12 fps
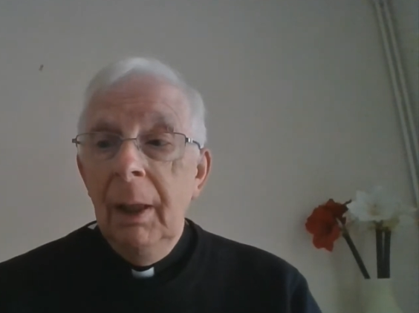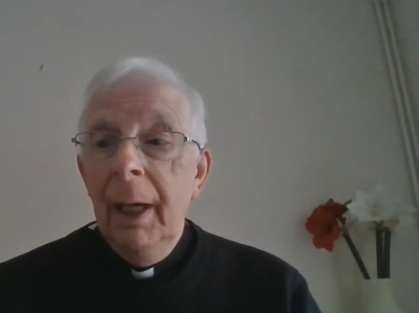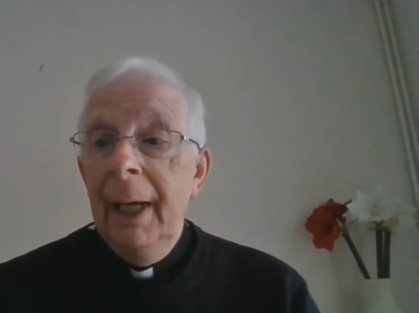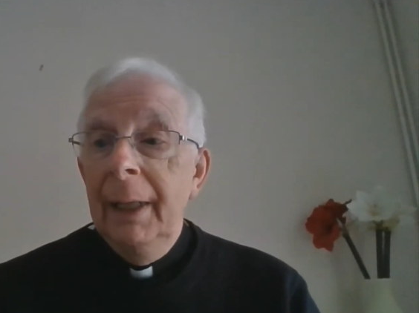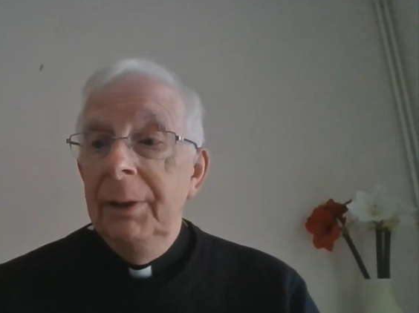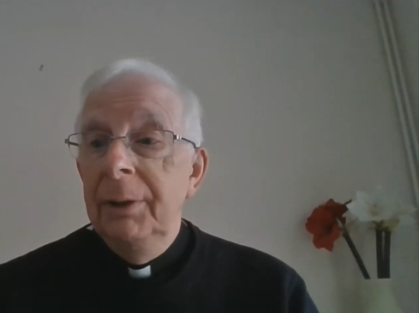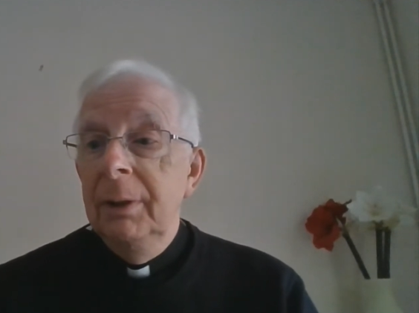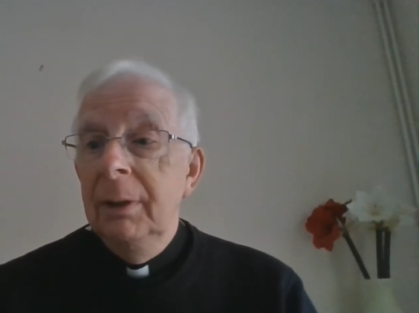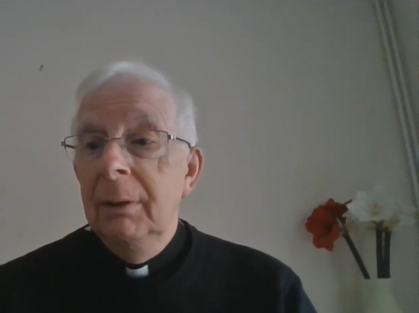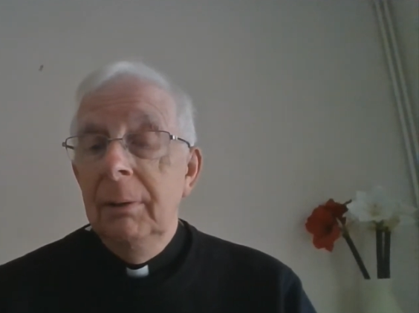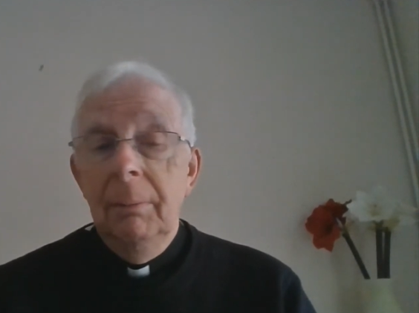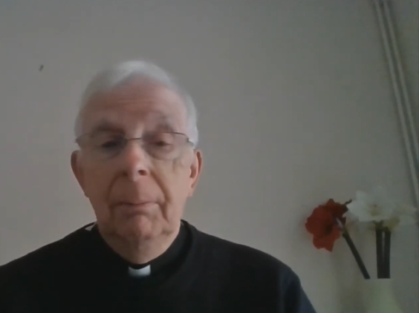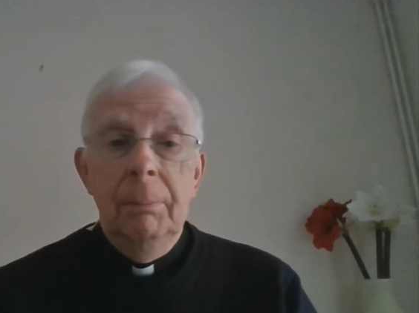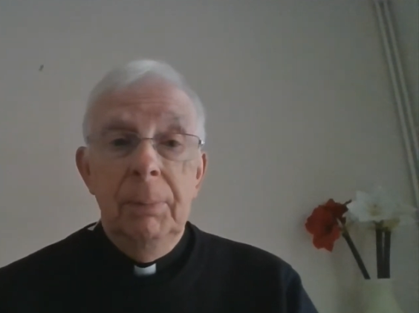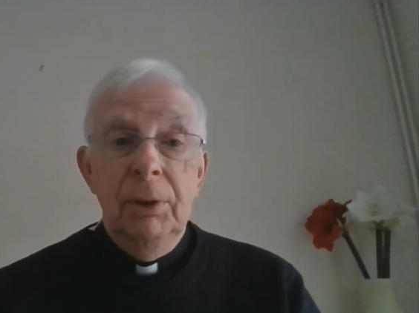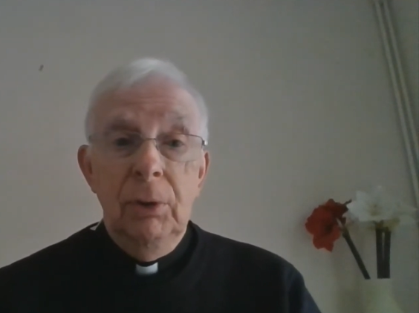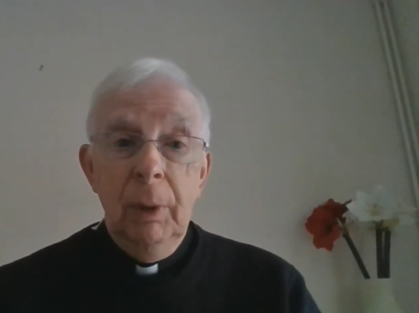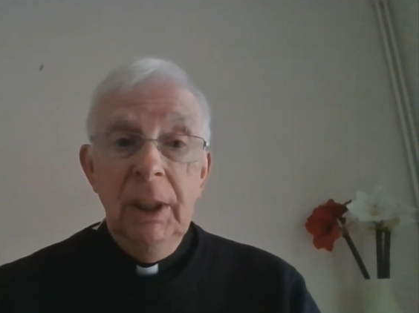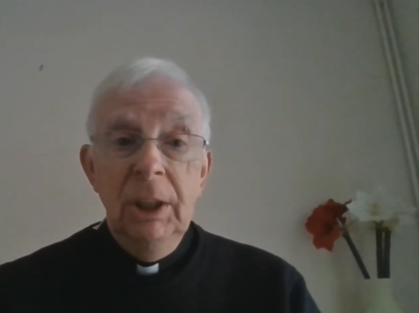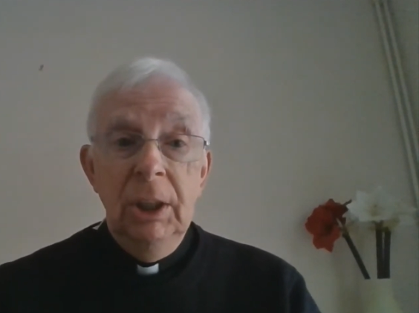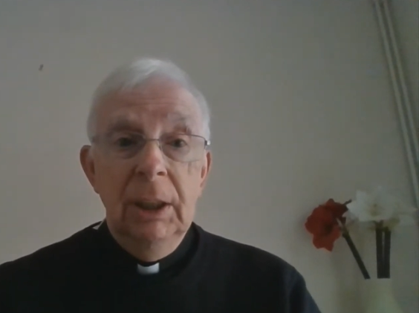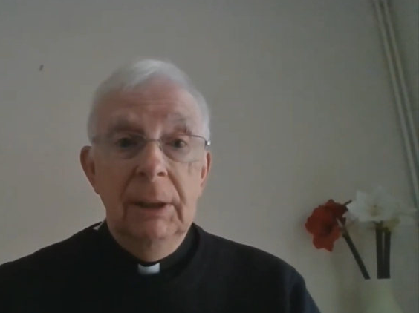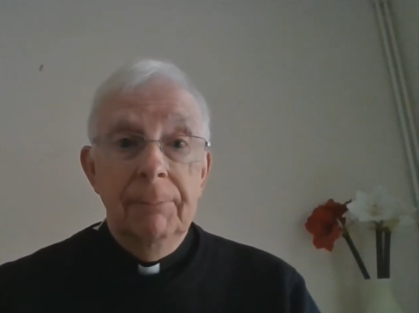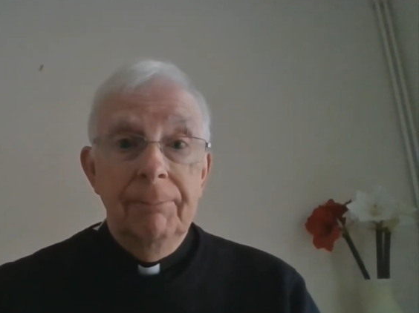and
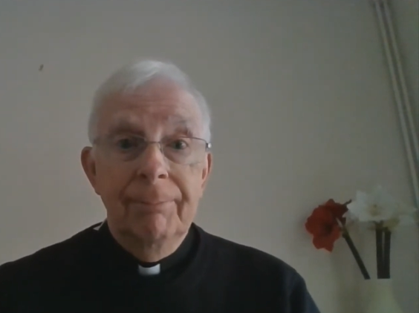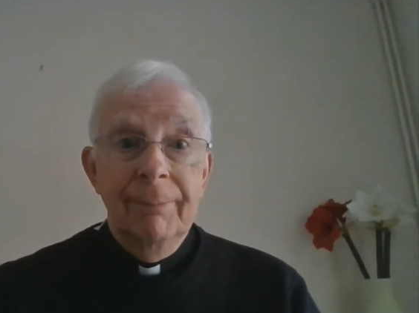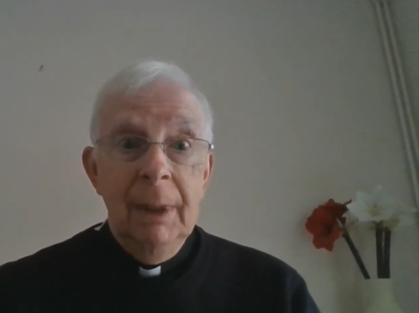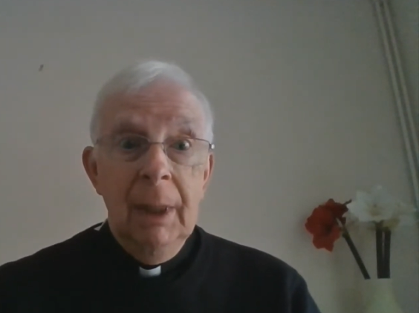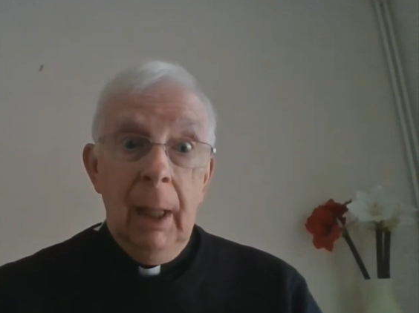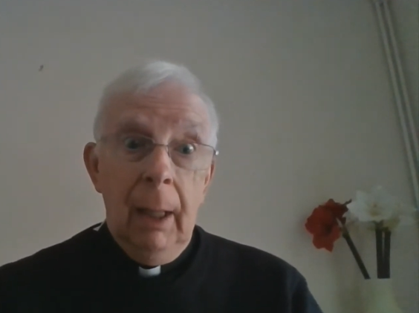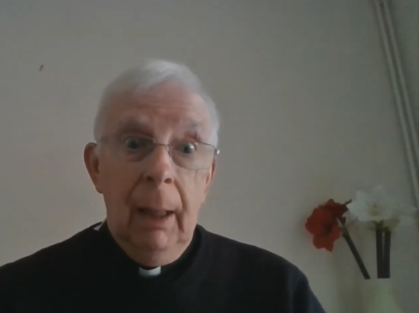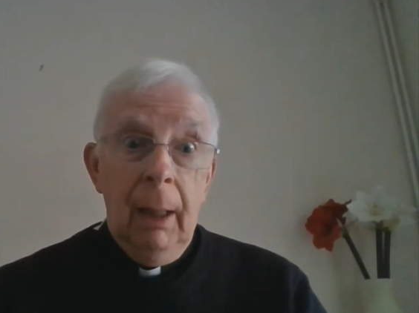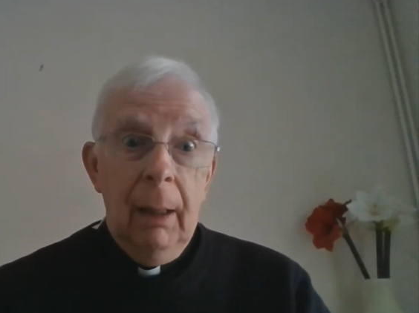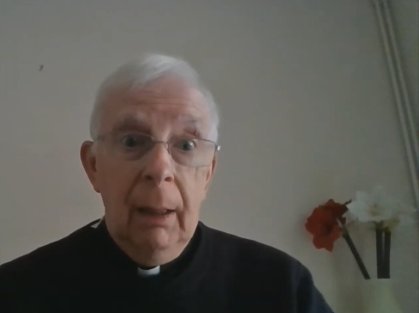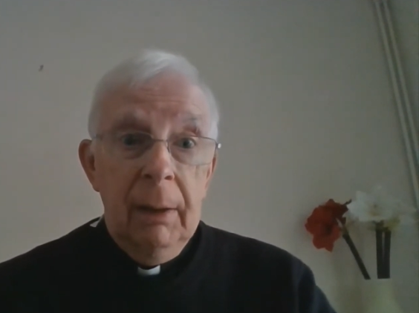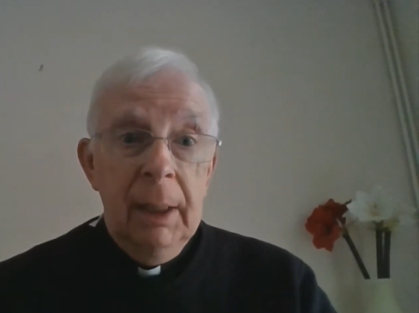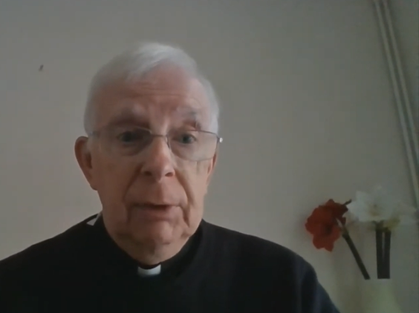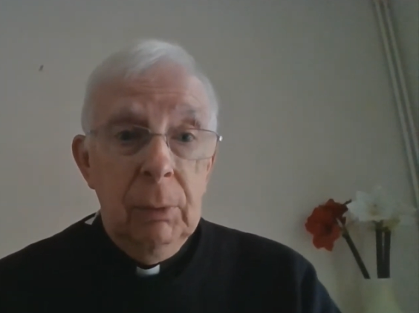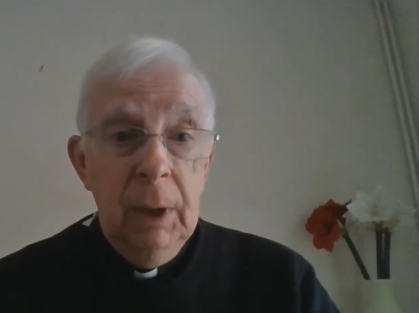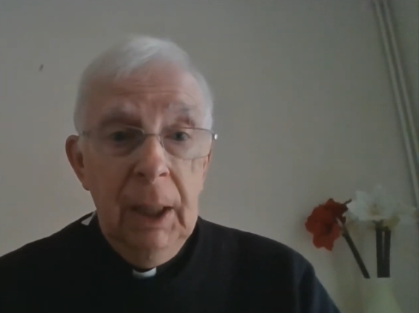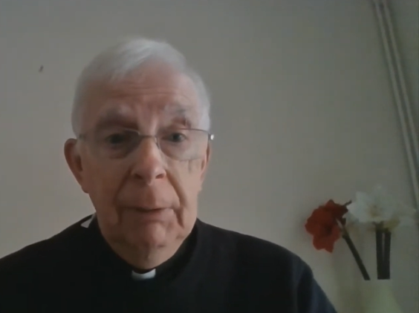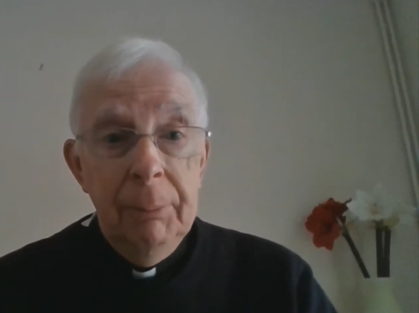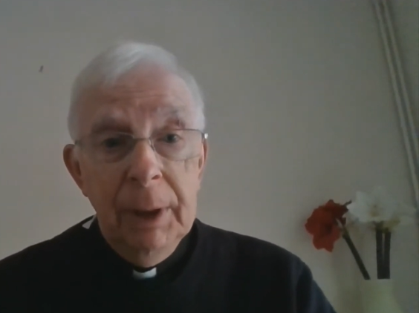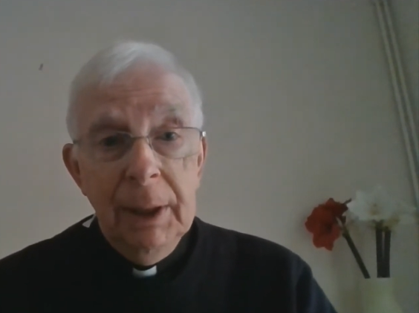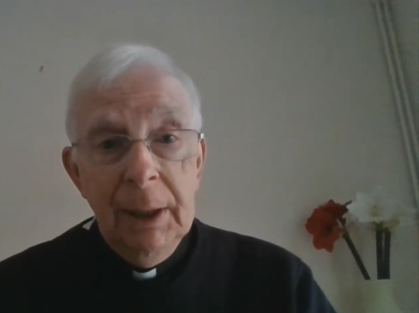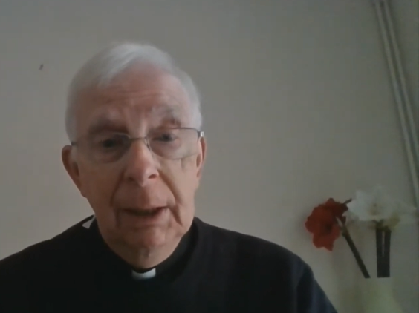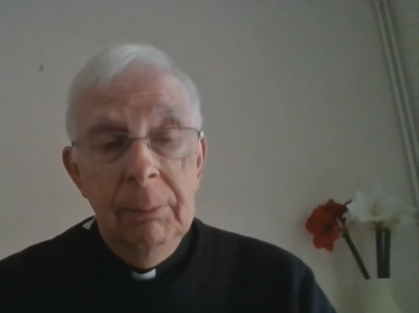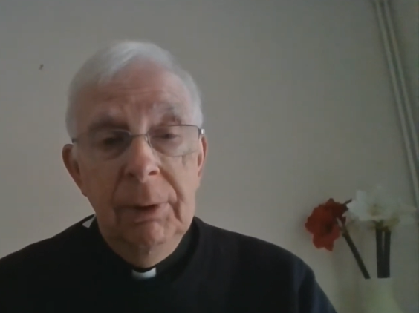persuasion. That's where everybody
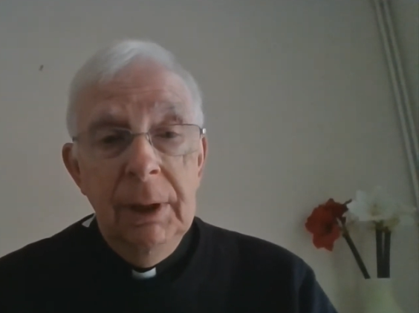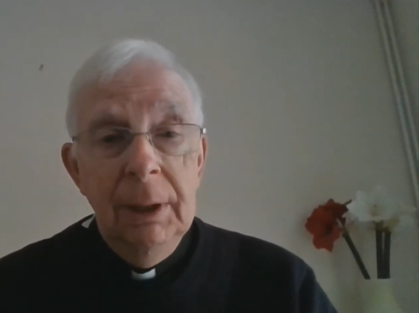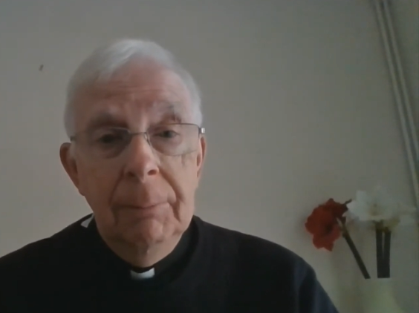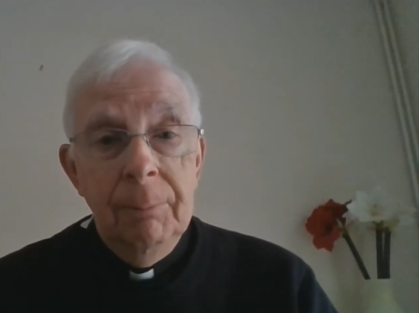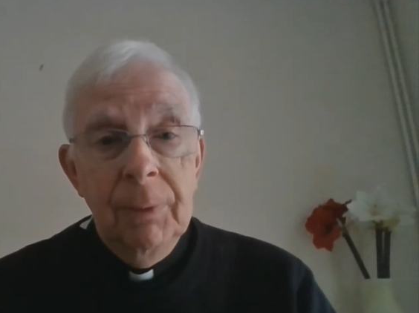comes in.